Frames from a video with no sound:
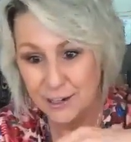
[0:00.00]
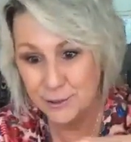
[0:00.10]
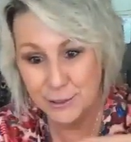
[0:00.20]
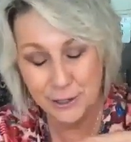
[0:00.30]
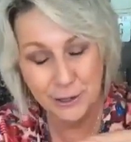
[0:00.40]
I
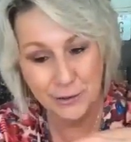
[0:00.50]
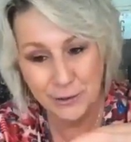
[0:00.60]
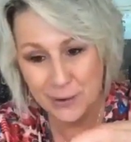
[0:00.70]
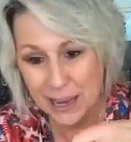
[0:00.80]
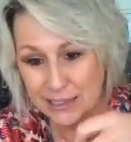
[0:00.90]
do
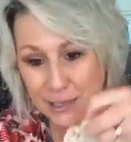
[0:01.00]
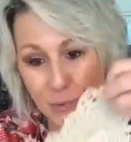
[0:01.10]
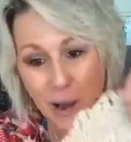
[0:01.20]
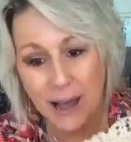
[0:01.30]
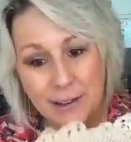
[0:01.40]
too.
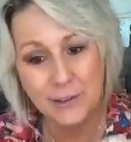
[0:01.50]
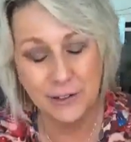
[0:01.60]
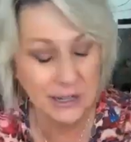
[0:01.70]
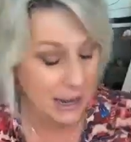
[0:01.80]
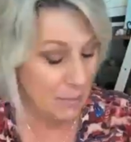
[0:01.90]
That's why I
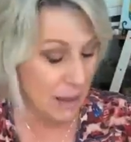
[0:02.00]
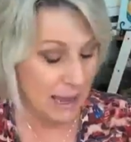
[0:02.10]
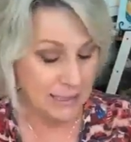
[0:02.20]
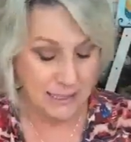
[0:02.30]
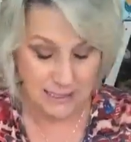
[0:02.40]
could not
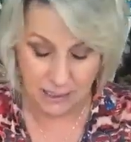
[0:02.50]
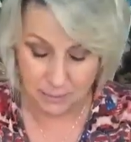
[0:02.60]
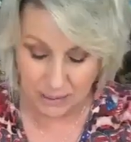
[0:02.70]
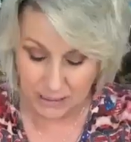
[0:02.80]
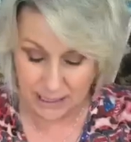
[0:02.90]
pass this
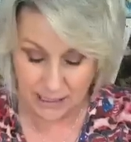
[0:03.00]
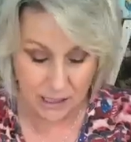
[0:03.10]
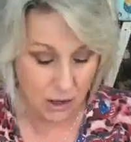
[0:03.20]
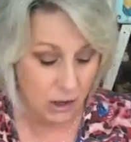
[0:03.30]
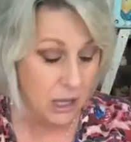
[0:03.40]
up because I
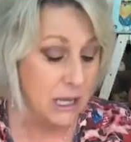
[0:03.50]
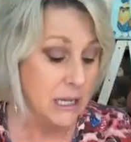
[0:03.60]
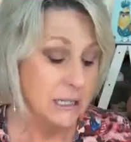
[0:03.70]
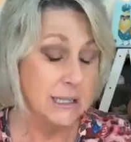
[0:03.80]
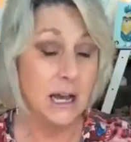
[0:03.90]
saw
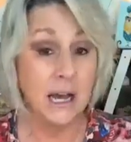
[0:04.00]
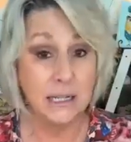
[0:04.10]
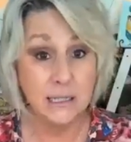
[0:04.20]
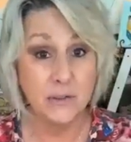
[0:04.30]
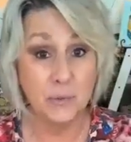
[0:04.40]

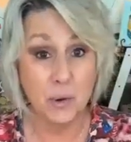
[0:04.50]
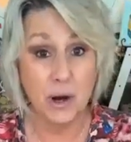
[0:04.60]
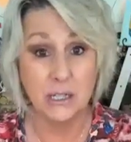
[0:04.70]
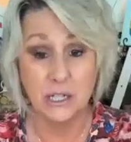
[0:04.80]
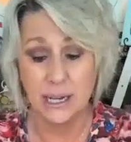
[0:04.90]
tons of
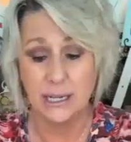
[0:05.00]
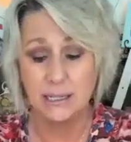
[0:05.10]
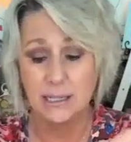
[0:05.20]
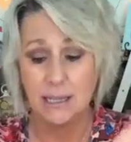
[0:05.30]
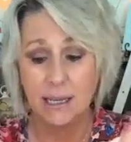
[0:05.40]

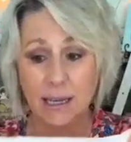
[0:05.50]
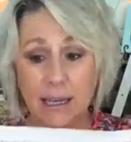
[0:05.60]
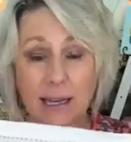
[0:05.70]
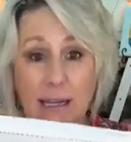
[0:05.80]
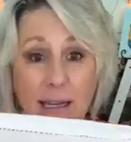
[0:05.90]
projects
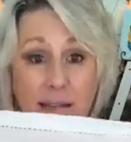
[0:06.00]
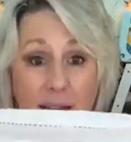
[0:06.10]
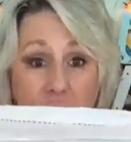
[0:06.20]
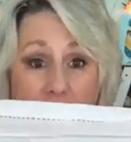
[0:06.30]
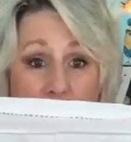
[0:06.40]
in